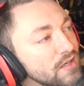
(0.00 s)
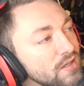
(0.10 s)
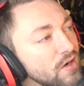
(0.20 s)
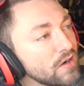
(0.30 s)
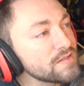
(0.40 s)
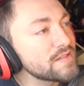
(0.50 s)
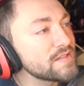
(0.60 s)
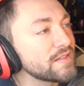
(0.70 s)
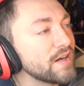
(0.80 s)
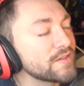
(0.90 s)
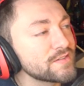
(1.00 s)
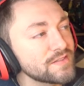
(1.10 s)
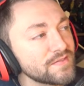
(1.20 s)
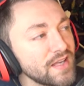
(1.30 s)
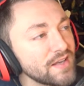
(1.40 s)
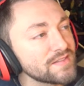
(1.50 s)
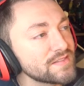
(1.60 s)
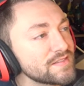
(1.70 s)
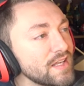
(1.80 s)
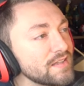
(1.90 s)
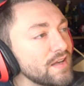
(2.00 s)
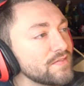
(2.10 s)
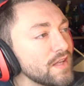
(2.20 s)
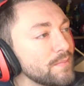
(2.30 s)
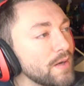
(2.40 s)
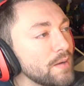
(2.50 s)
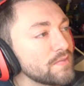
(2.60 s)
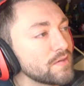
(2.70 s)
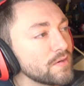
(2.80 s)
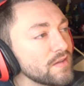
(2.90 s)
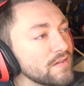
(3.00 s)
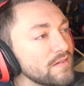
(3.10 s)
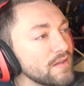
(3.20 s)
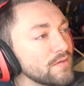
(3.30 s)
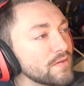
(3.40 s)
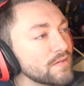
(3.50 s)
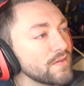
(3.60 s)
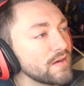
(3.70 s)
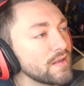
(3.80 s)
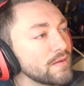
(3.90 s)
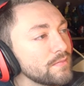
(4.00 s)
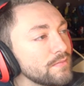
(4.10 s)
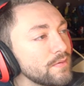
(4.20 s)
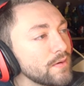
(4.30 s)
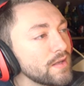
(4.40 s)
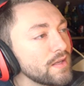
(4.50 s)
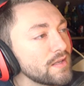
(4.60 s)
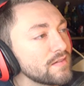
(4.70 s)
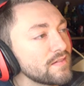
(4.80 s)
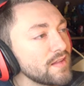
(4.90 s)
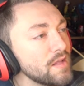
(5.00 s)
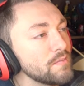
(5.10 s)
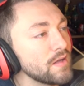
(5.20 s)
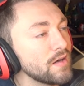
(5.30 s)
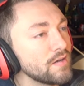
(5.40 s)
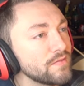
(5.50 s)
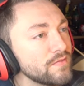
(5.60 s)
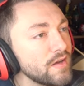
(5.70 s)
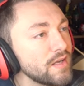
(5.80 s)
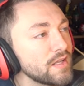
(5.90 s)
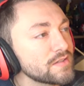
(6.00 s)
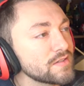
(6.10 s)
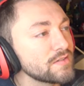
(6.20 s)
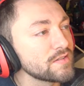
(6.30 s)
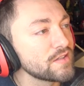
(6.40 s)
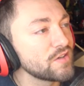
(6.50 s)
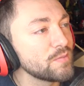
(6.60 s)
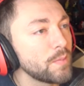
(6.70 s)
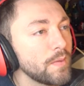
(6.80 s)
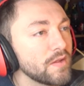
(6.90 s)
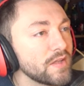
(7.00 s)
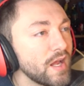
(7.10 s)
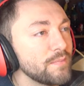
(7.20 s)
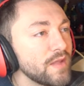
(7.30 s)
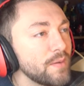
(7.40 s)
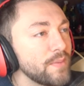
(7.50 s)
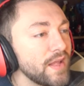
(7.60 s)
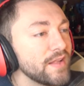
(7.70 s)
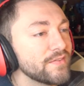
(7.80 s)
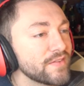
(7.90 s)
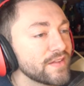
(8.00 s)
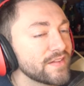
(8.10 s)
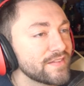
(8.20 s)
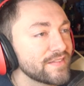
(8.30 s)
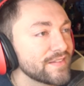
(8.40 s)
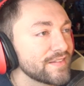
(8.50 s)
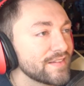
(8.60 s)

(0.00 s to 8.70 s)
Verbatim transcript: Cost is in the hundreds of thousands. Ted left at Bob's toilet seat with a very pointed statement on financial culpability. I'm not paying for this.